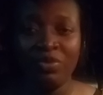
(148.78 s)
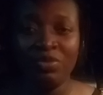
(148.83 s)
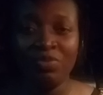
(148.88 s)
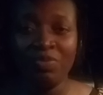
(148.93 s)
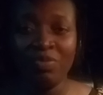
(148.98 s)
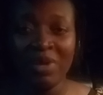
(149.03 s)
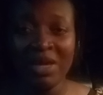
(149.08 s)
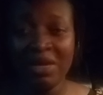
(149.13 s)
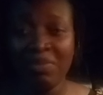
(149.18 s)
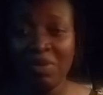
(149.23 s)

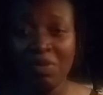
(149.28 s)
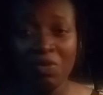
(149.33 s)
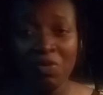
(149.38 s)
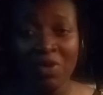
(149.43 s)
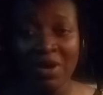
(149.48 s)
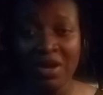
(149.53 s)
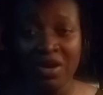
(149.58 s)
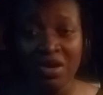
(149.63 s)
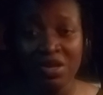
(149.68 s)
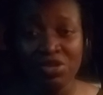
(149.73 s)
many people
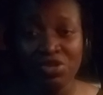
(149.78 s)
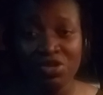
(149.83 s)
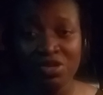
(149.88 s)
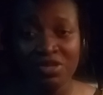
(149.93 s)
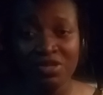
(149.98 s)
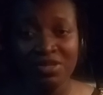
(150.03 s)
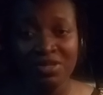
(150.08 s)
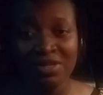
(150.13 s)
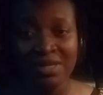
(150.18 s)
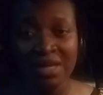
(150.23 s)
were not in
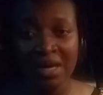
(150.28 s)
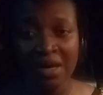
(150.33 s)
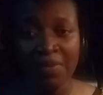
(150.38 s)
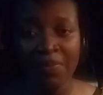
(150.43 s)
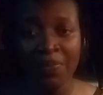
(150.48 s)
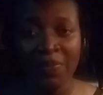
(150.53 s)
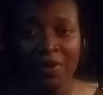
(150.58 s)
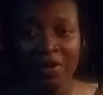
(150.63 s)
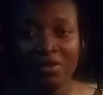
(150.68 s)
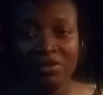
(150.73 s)
church today
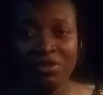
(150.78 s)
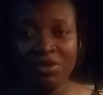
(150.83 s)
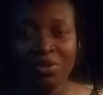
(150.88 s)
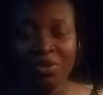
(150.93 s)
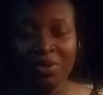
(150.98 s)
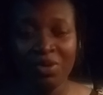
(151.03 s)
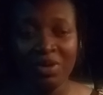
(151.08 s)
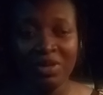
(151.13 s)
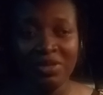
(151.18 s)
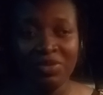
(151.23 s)

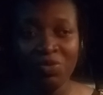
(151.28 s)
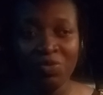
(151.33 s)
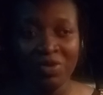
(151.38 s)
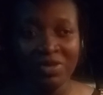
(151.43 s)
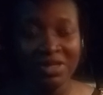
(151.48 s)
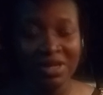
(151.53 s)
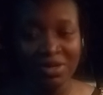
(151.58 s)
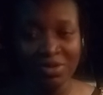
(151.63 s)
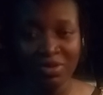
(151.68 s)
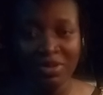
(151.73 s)
so it
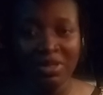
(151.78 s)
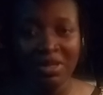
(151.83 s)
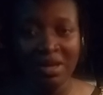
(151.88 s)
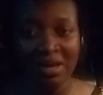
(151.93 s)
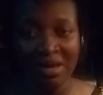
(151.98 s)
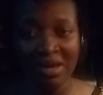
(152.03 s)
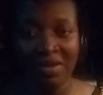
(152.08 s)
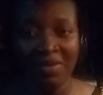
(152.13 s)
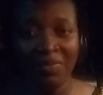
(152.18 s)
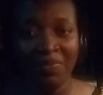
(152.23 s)
was a good
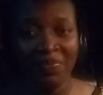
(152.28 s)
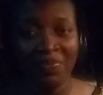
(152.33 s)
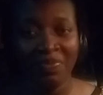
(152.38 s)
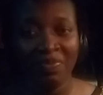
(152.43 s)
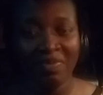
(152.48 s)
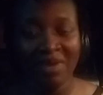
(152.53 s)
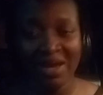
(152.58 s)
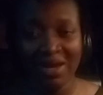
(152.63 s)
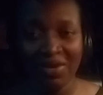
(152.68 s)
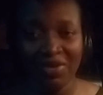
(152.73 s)
thing
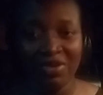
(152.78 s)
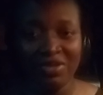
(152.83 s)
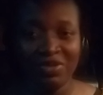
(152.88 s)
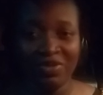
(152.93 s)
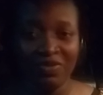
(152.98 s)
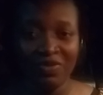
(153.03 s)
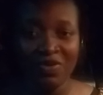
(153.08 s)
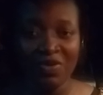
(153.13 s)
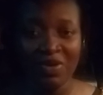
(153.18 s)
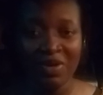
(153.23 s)
by the grace
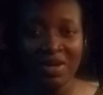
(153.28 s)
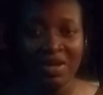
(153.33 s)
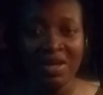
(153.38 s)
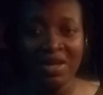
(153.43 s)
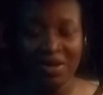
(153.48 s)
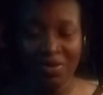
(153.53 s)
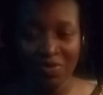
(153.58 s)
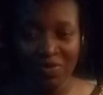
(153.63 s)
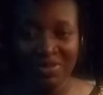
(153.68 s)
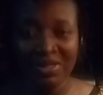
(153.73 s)
of God,
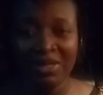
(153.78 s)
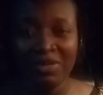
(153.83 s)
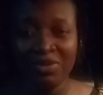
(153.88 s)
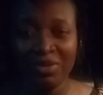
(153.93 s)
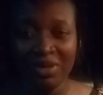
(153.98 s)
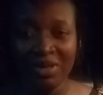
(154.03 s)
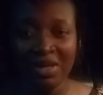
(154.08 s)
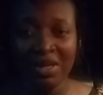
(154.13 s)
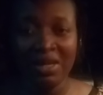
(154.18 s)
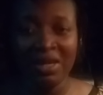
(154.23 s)
it was a
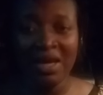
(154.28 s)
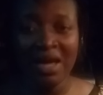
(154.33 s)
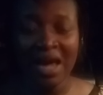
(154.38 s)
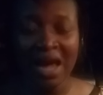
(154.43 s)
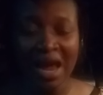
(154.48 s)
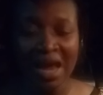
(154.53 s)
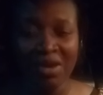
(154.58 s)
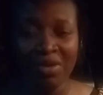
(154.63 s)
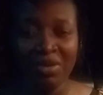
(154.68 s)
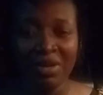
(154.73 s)
good thing.
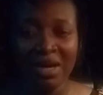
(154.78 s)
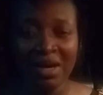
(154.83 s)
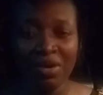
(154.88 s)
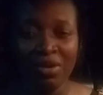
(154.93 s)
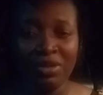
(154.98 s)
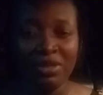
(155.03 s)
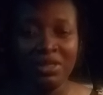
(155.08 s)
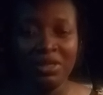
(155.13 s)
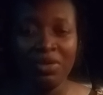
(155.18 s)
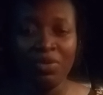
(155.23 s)
I know that
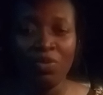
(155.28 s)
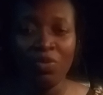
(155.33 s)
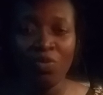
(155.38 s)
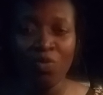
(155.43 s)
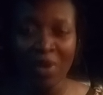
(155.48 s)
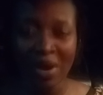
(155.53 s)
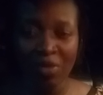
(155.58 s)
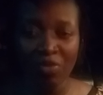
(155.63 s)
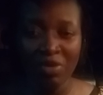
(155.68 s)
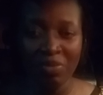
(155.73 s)
God
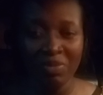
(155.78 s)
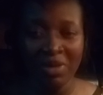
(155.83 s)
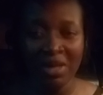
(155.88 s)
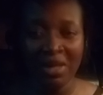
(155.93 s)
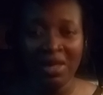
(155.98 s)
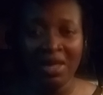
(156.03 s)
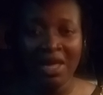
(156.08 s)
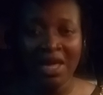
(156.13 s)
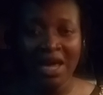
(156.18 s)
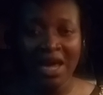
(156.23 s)
went with me.
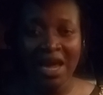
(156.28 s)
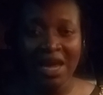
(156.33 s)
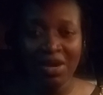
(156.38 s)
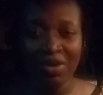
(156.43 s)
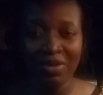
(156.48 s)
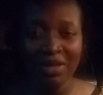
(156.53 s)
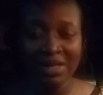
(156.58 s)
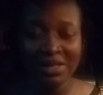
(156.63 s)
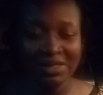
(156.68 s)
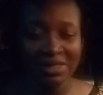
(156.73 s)
I
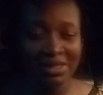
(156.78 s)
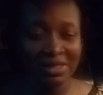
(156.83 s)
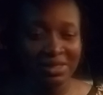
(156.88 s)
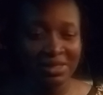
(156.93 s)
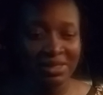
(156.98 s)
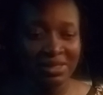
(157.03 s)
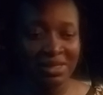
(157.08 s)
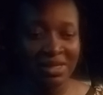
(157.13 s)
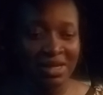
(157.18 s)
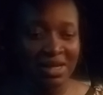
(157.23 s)
know that
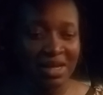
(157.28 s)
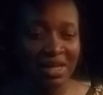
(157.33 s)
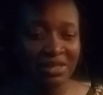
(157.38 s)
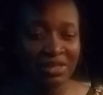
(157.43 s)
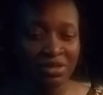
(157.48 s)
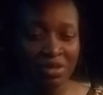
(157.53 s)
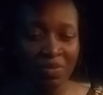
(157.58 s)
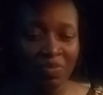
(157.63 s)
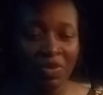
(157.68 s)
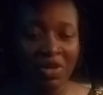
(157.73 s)
it's,
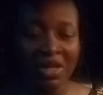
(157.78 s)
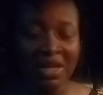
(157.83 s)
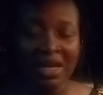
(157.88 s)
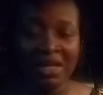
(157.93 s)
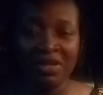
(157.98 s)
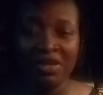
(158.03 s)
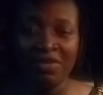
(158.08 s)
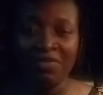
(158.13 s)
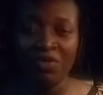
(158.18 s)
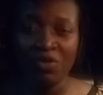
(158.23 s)
it's something
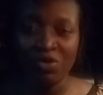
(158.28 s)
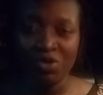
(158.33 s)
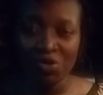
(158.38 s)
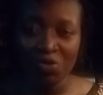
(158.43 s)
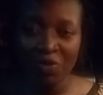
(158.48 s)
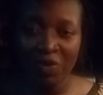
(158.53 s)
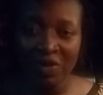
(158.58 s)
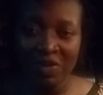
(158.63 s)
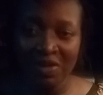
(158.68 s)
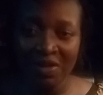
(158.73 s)
that if you
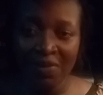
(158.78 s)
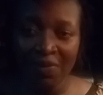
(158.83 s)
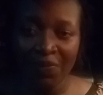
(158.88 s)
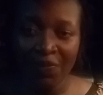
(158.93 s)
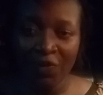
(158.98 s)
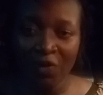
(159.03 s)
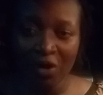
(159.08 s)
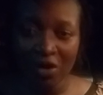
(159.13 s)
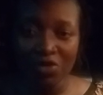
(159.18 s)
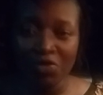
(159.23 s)
do it,
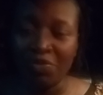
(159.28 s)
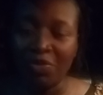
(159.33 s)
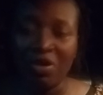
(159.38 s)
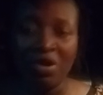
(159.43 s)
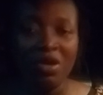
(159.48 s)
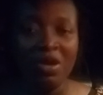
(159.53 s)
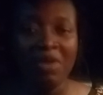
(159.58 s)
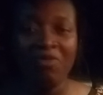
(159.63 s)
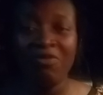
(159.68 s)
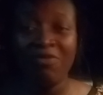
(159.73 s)
God will
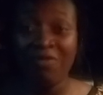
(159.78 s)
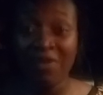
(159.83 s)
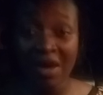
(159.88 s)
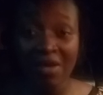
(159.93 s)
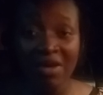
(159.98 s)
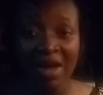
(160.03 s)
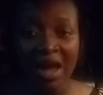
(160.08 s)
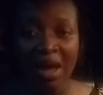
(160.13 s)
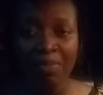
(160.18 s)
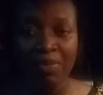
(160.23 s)
be
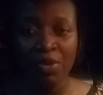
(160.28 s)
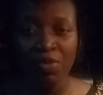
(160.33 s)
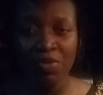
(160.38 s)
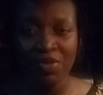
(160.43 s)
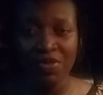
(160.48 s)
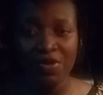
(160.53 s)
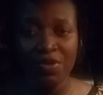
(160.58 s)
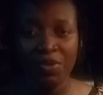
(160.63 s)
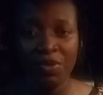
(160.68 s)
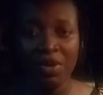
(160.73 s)
very happy
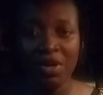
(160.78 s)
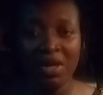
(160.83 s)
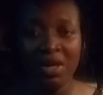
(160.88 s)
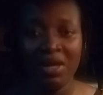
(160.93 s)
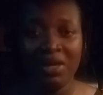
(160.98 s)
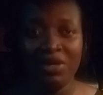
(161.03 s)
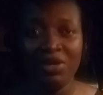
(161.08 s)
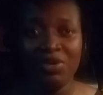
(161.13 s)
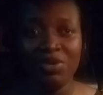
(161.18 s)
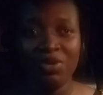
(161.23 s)
with you.
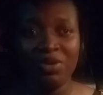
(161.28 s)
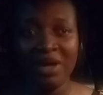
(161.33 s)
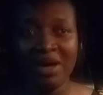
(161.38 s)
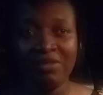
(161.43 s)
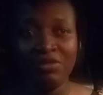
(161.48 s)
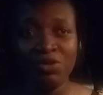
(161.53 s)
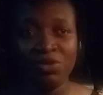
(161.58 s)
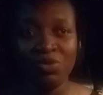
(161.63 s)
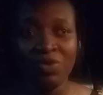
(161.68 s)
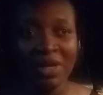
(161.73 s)
You don't
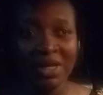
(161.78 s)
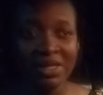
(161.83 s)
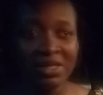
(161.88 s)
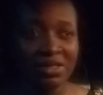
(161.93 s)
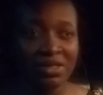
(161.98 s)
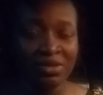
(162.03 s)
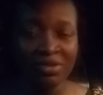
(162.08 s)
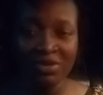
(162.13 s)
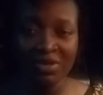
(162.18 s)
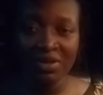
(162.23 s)
have to wait
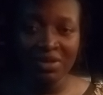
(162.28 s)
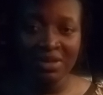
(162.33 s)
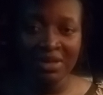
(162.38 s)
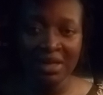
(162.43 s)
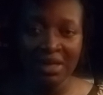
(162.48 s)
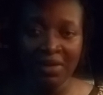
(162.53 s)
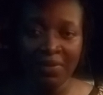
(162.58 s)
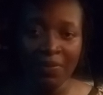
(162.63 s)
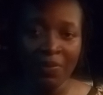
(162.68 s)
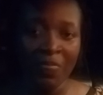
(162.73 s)
till
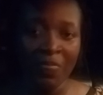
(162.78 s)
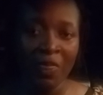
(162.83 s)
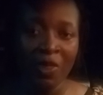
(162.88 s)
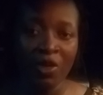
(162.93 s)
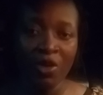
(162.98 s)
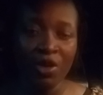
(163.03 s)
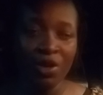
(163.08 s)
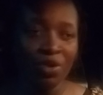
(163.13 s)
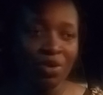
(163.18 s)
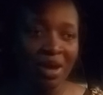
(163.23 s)
Sunday.
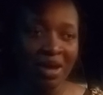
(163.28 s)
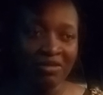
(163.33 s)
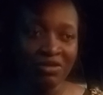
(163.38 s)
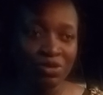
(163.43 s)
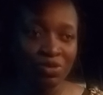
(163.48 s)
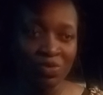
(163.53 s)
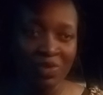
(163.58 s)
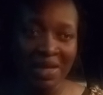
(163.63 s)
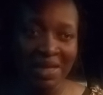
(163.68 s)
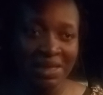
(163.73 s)
You don't have
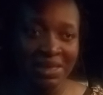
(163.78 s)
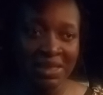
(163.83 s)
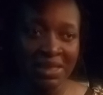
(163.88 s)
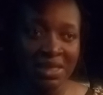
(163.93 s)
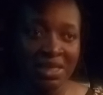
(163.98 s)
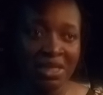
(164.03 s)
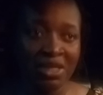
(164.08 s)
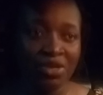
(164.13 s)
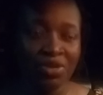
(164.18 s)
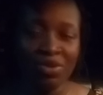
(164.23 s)
to wait.
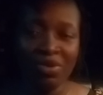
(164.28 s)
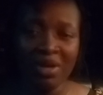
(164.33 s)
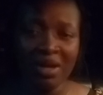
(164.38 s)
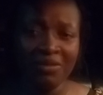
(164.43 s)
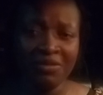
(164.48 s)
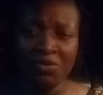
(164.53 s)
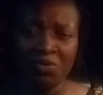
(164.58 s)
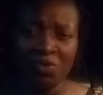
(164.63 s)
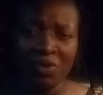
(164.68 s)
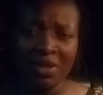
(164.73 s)
You don't
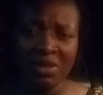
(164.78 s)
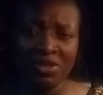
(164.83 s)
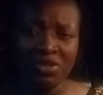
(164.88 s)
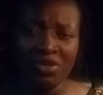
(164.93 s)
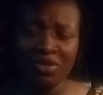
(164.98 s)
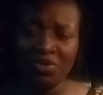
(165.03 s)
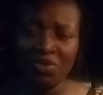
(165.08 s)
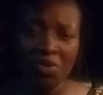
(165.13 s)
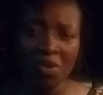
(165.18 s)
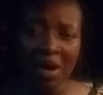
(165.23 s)
have to wait.
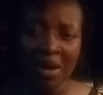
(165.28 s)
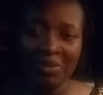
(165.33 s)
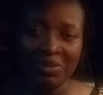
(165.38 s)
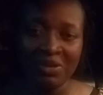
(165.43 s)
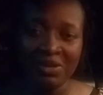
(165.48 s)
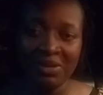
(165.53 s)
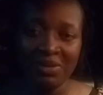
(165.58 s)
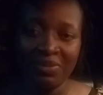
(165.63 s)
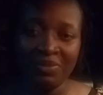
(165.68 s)
Just go out.